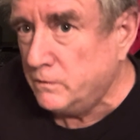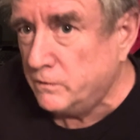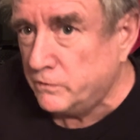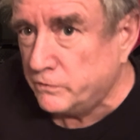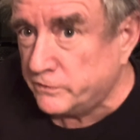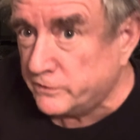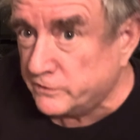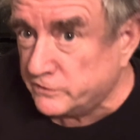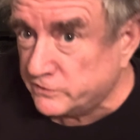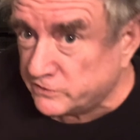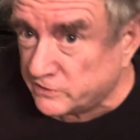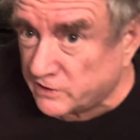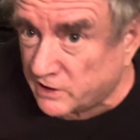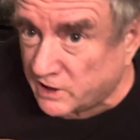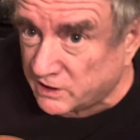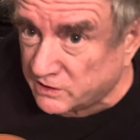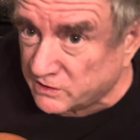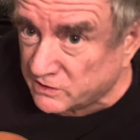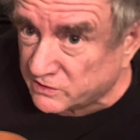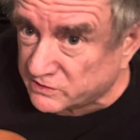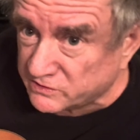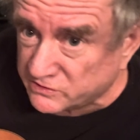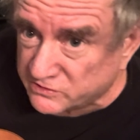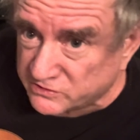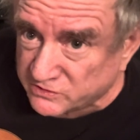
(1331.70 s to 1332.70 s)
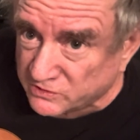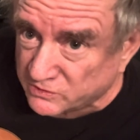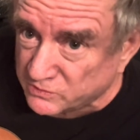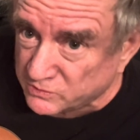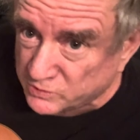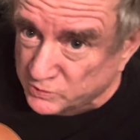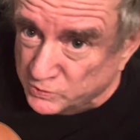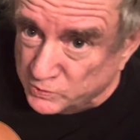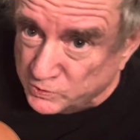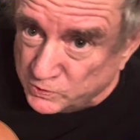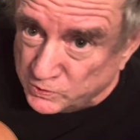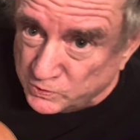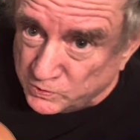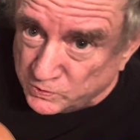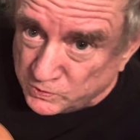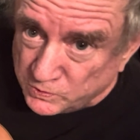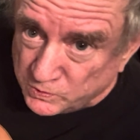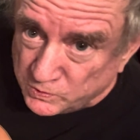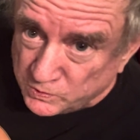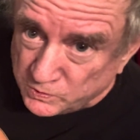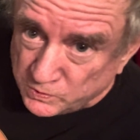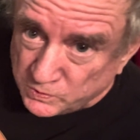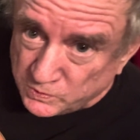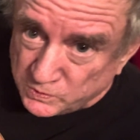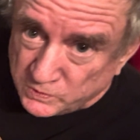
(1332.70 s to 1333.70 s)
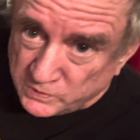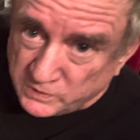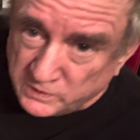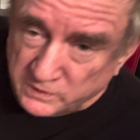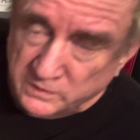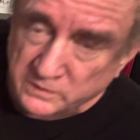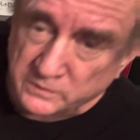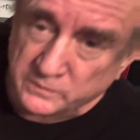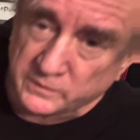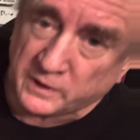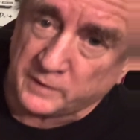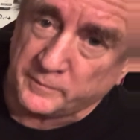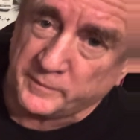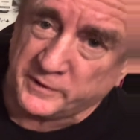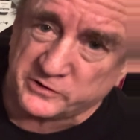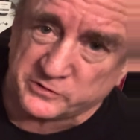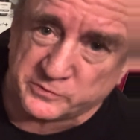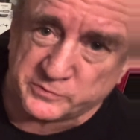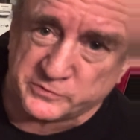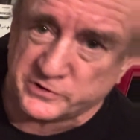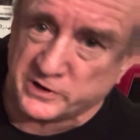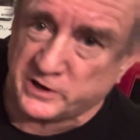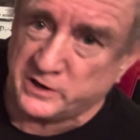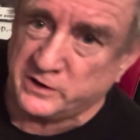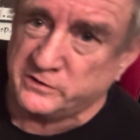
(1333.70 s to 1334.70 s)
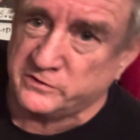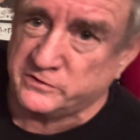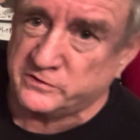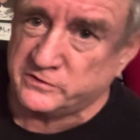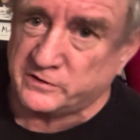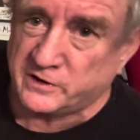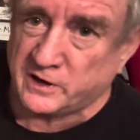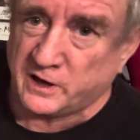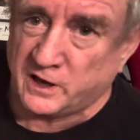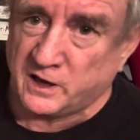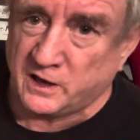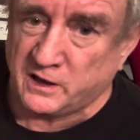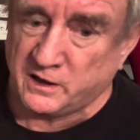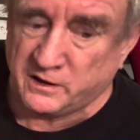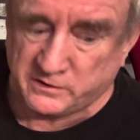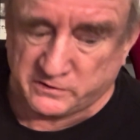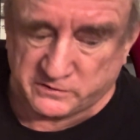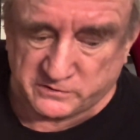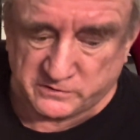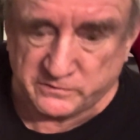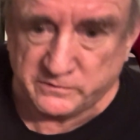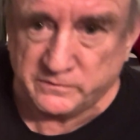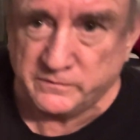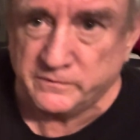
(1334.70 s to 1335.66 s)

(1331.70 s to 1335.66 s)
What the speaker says: things aren't looking so good. Gotta make some changes, guys.